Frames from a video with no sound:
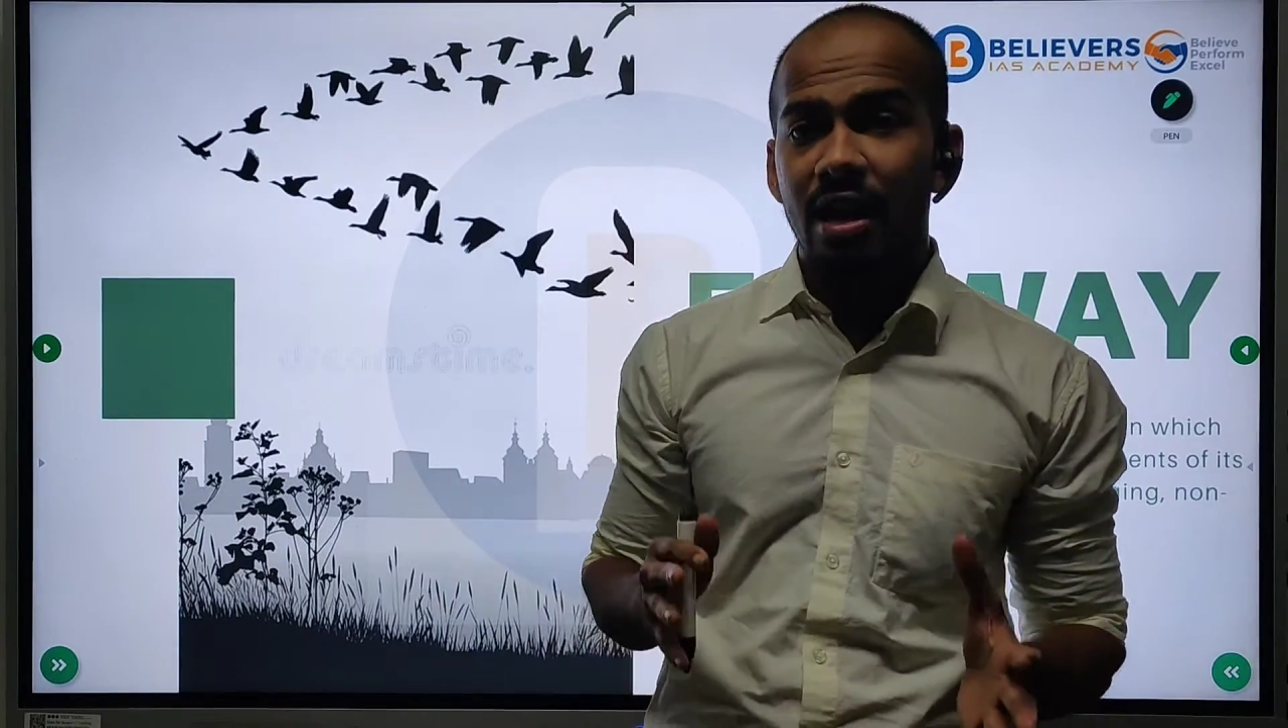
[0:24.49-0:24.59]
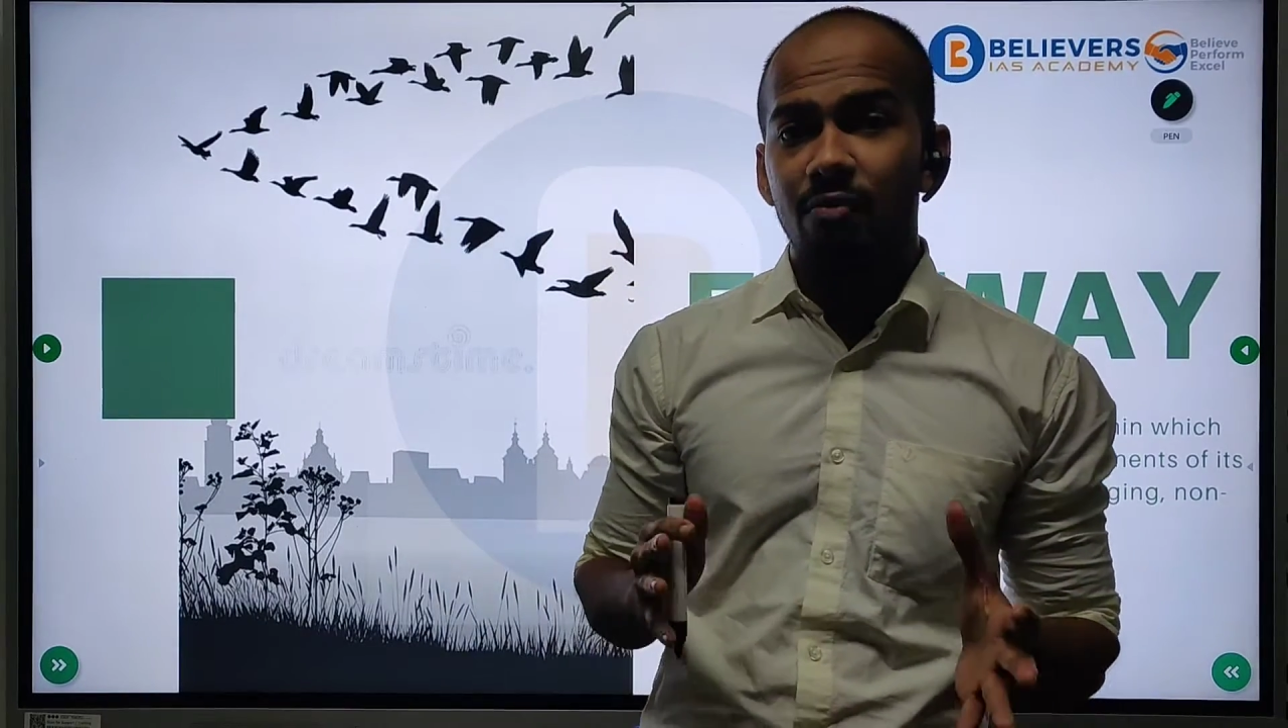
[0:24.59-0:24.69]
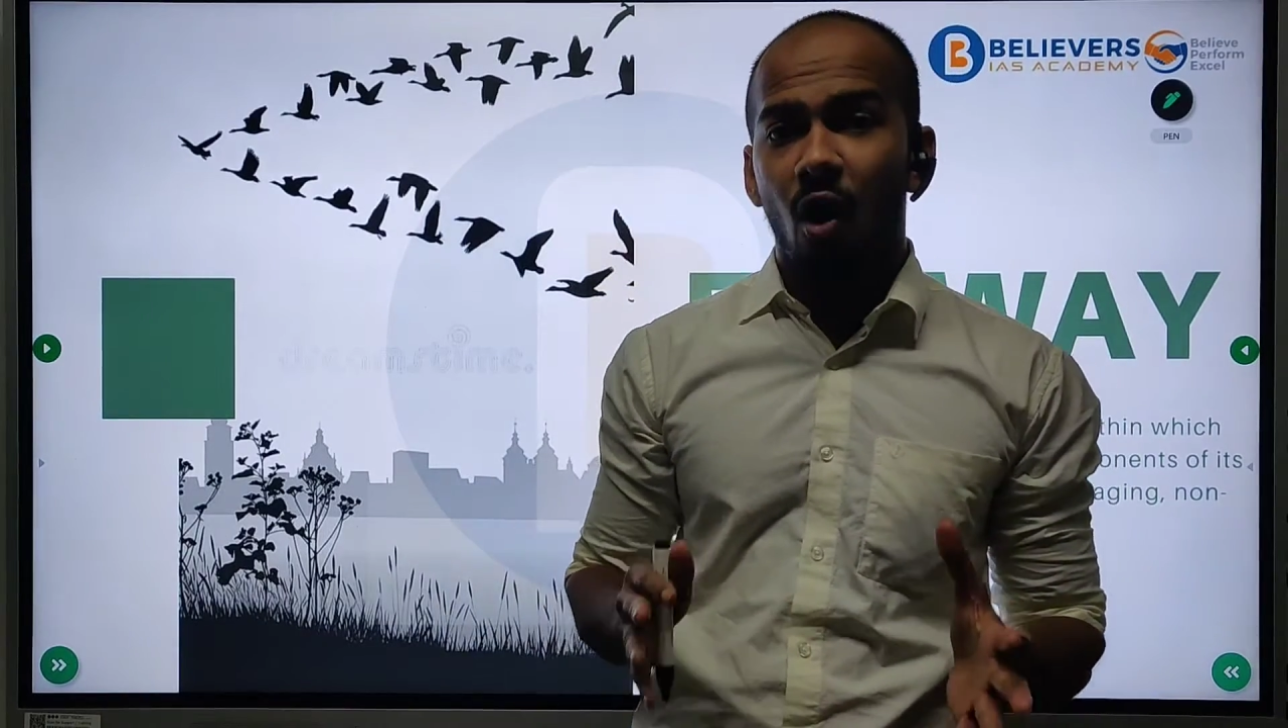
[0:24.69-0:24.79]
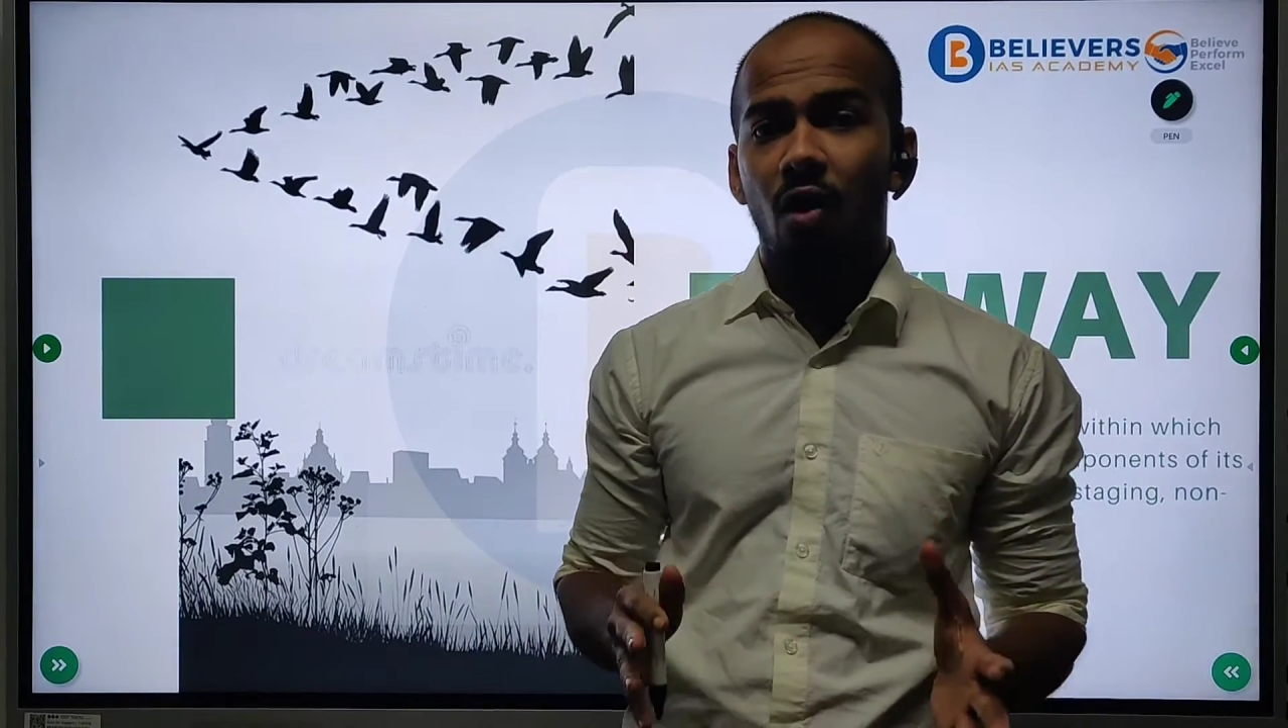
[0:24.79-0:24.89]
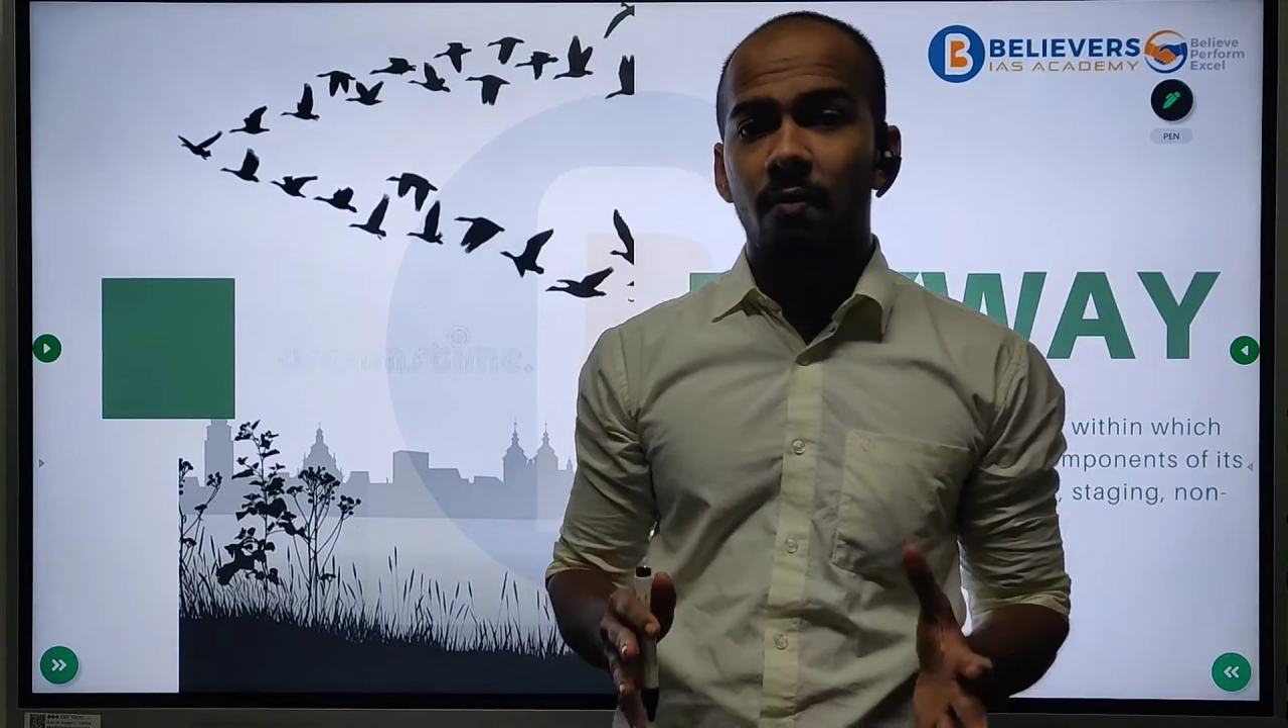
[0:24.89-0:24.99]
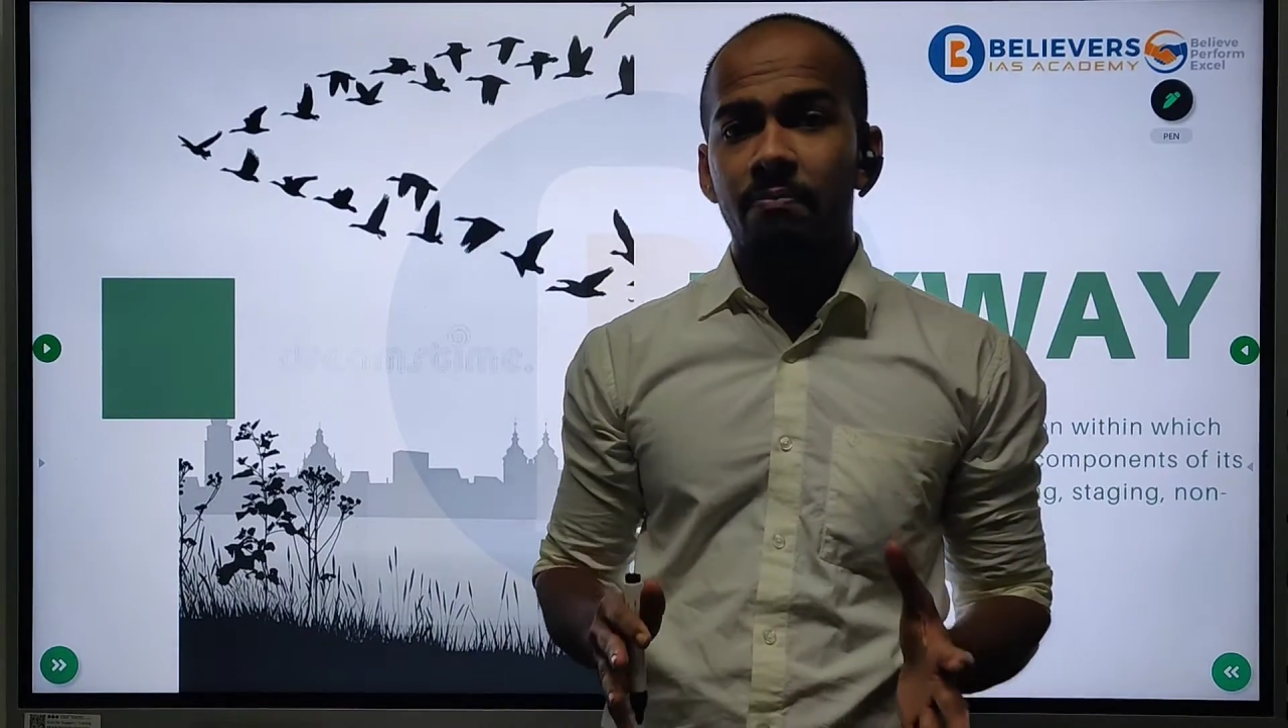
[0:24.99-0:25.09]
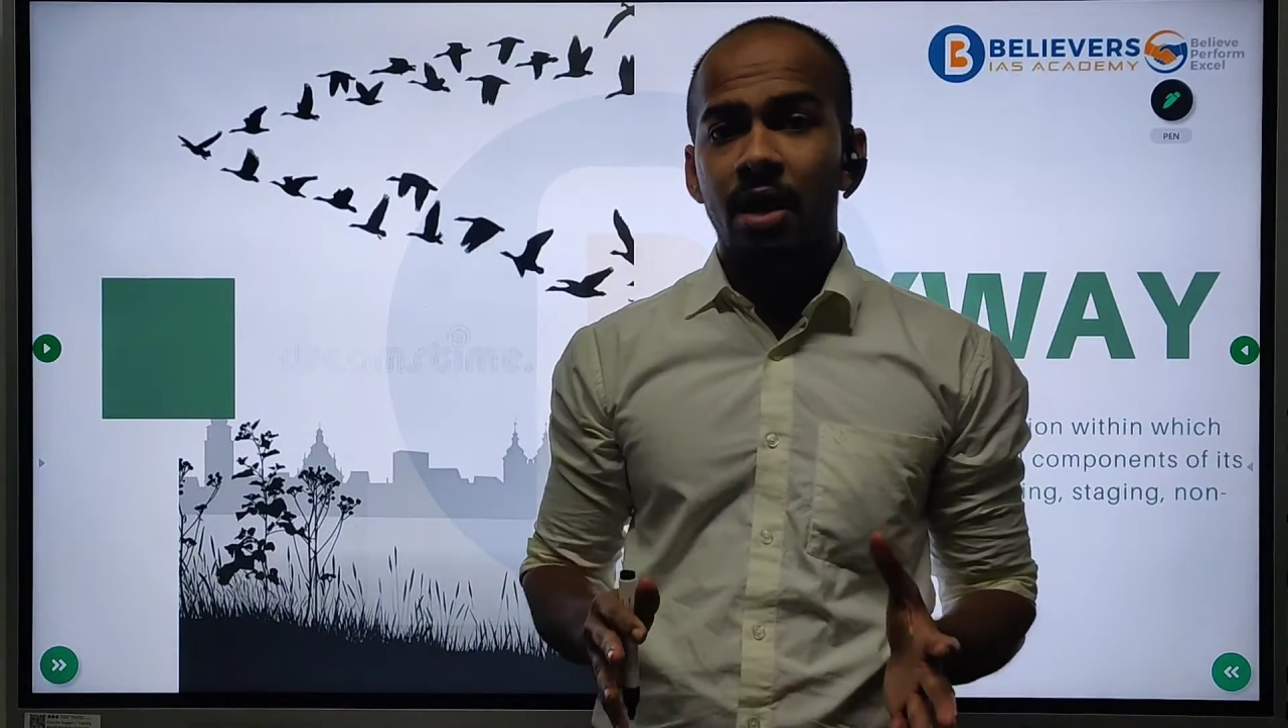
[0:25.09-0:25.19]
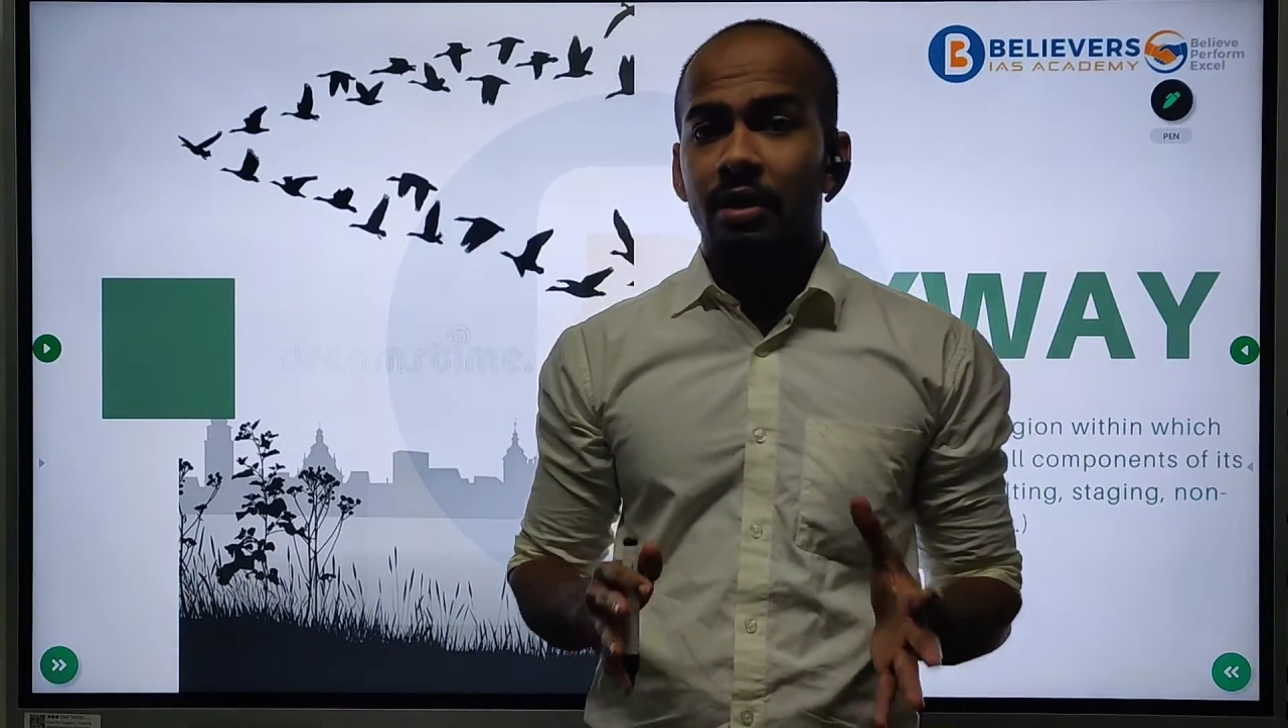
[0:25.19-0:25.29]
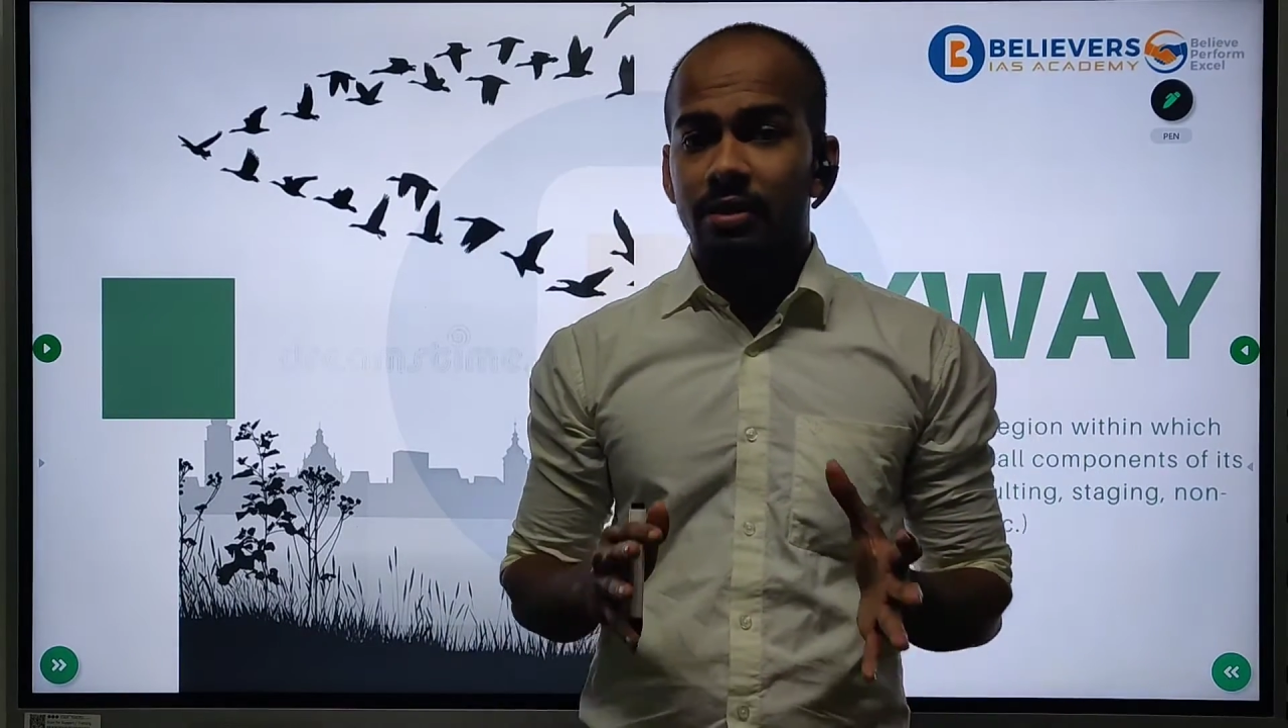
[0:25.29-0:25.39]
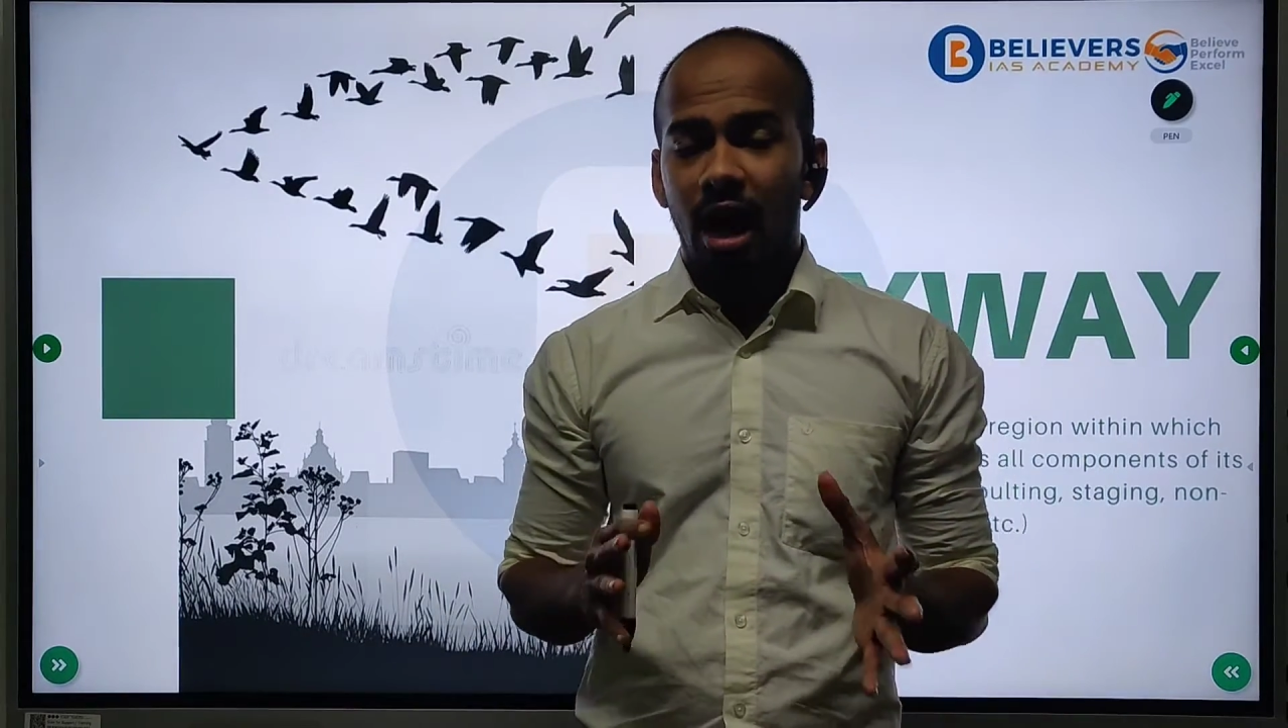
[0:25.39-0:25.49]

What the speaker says: involve